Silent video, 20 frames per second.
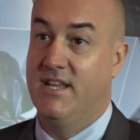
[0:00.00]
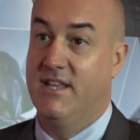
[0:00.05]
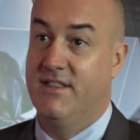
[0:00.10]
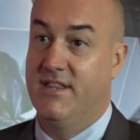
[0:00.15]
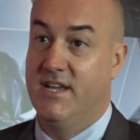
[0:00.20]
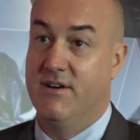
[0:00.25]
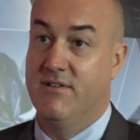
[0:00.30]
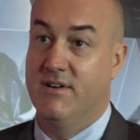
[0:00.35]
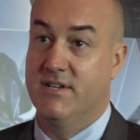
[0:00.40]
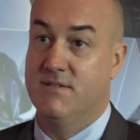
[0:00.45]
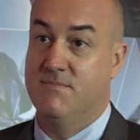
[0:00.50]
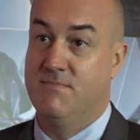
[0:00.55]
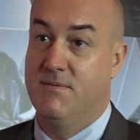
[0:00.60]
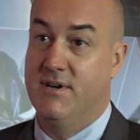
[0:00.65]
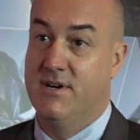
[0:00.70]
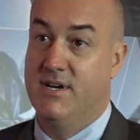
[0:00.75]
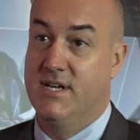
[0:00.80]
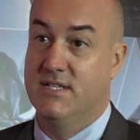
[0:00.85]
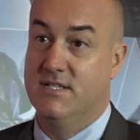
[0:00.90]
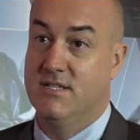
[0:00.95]
and, their
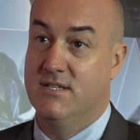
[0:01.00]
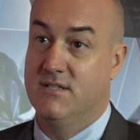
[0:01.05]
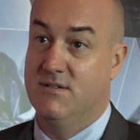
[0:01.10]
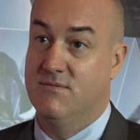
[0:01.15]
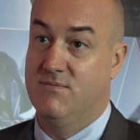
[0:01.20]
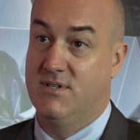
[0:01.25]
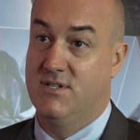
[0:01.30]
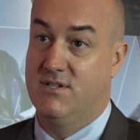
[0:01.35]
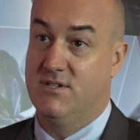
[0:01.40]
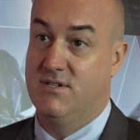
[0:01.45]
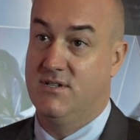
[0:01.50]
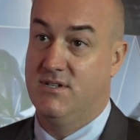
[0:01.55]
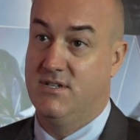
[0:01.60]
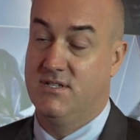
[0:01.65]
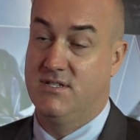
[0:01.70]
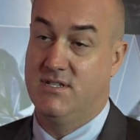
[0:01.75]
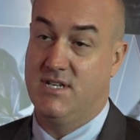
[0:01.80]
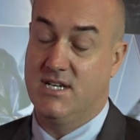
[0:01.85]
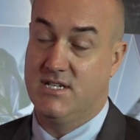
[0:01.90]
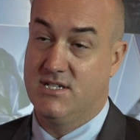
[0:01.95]
experiences, which
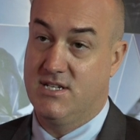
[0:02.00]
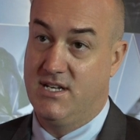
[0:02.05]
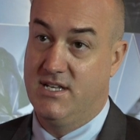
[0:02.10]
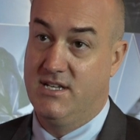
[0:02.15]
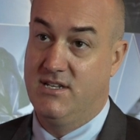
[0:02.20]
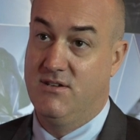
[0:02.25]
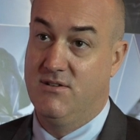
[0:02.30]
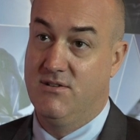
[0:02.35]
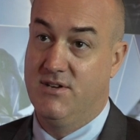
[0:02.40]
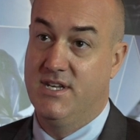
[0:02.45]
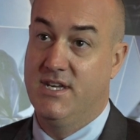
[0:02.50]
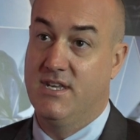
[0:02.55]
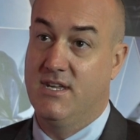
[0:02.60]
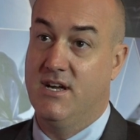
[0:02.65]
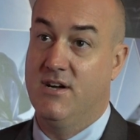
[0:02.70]
is actually unique,